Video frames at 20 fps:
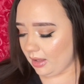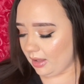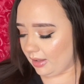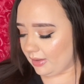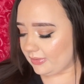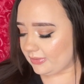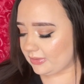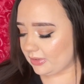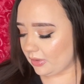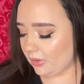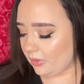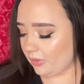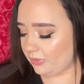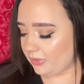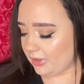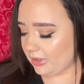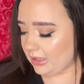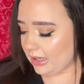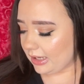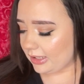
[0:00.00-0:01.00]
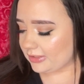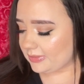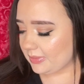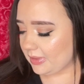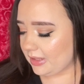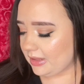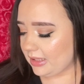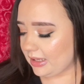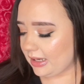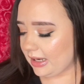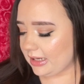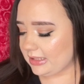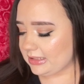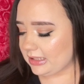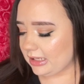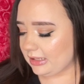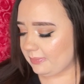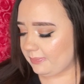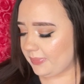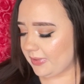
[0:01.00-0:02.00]
So the next one that I
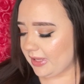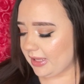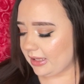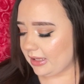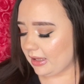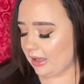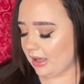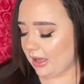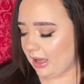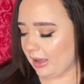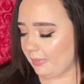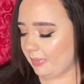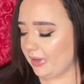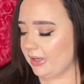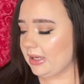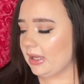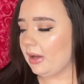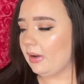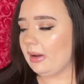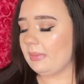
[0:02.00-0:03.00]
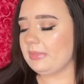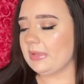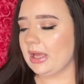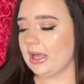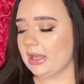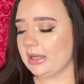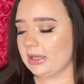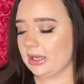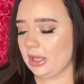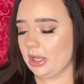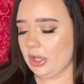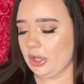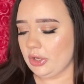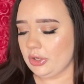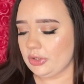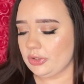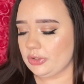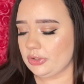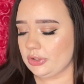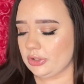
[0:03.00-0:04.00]
did pick up, now I'm not
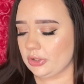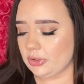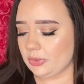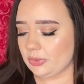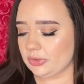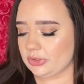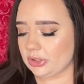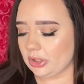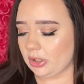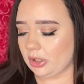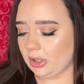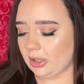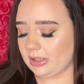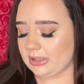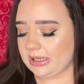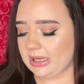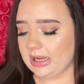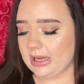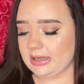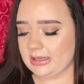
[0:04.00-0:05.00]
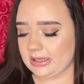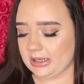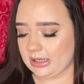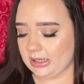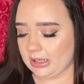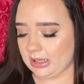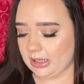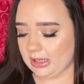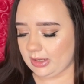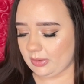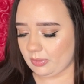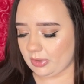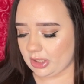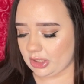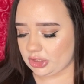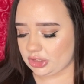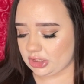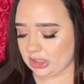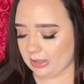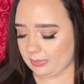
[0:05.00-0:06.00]
new to hard candy in any way,
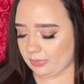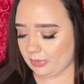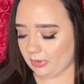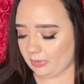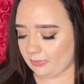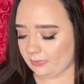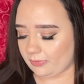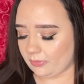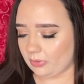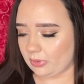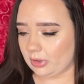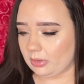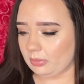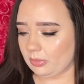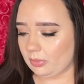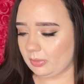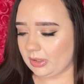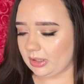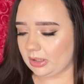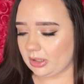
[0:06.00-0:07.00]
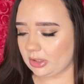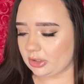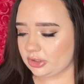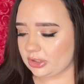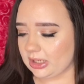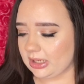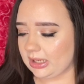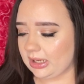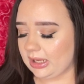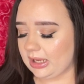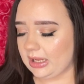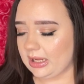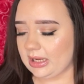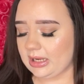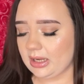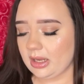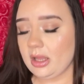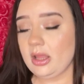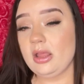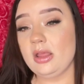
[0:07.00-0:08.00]
shape, or form. Oh my gosh,
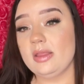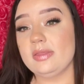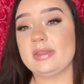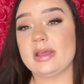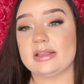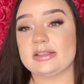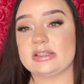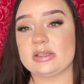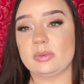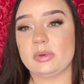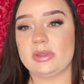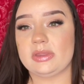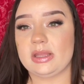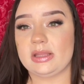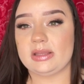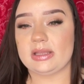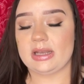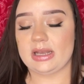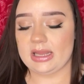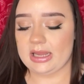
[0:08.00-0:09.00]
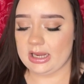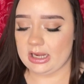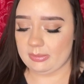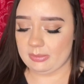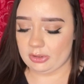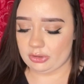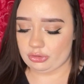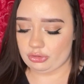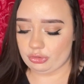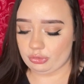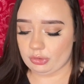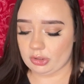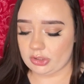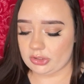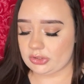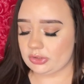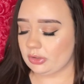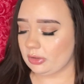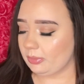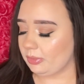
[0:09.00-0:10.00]
that's the one thing that I hate about
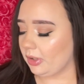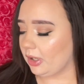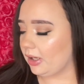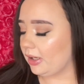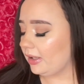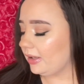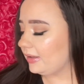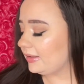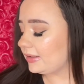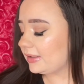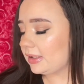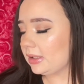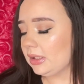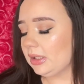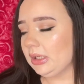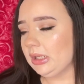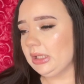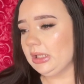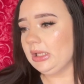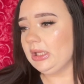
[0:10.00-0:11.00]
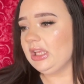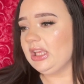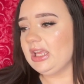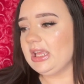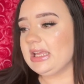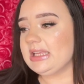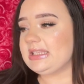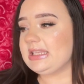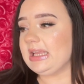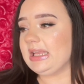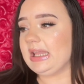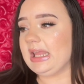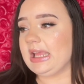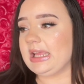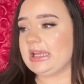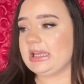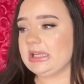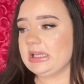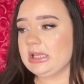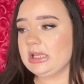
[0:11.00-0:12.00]
drugstore products, is they
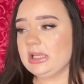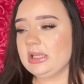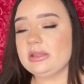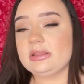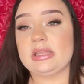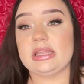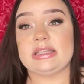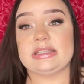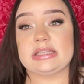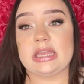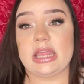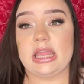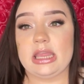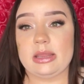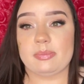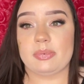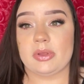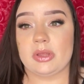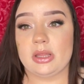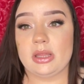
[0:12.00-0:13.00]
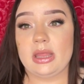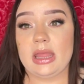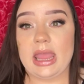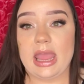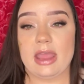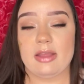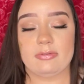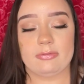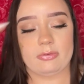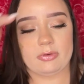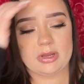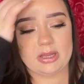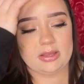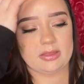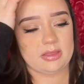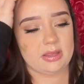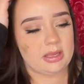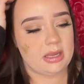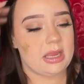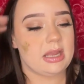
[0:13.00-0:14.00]
tape
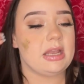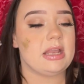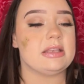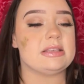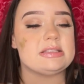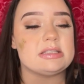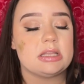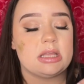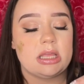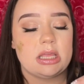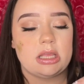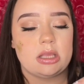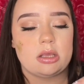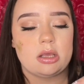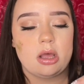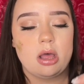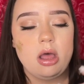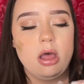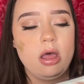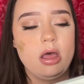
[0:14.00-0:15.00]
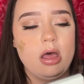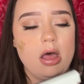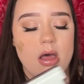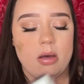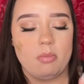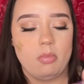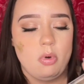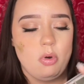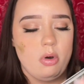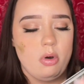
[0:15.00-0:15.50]
everything, and it's like, come